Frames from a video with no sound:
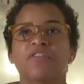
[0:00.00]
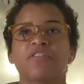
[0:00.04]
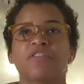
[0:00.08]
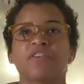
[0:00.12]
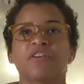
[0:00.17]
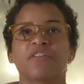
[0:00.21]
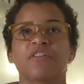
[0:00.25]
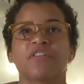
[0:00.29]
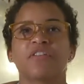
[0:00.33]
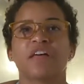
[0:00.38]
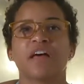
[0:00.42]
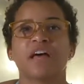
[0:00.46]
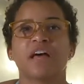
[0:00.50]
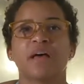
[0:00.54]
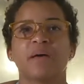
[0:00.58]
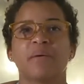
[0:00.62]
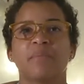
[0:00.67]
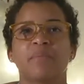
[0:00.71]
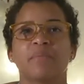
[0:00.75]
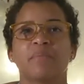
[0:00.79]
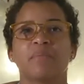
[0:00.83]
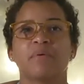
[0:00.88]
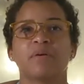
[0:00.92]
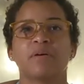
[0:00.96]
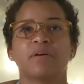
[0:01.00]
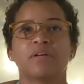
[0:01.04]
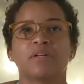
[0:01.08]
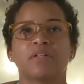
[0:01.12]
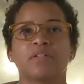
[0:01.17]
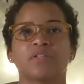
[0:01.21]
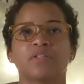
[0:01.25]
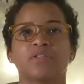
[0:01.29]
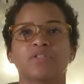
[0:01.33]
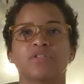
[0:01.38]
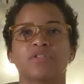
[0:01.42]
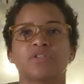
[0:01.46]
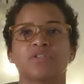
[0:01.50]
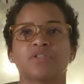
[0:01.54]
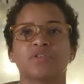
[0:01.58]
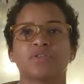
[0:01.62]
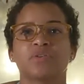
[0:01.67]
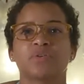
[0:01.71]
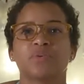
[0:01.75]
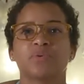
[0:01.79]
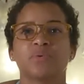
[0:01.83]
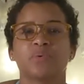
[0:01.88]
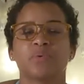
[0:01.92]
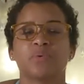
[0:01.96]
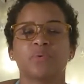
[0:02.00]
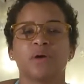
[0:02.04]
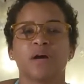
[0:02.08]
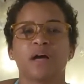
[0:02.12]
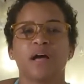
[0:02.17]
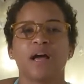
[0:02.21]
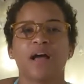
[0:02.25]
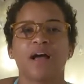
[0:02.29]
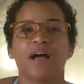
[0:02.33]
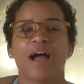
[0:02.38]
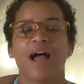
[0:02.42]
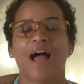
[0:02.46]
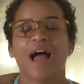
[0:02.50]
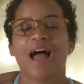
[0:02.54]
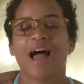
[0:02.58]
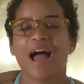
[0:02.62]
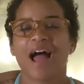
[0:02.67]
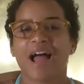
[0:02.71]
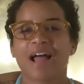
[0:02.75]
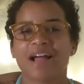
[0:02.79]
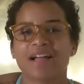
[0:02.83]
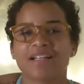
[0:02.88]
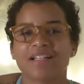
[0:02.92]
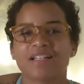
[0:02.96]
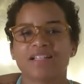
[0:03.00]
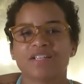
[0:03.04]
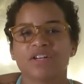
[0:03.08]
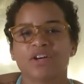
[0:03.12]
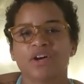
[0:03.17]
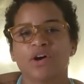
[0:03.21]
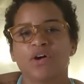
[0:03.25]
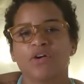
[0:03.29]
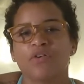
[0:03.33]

for them to act,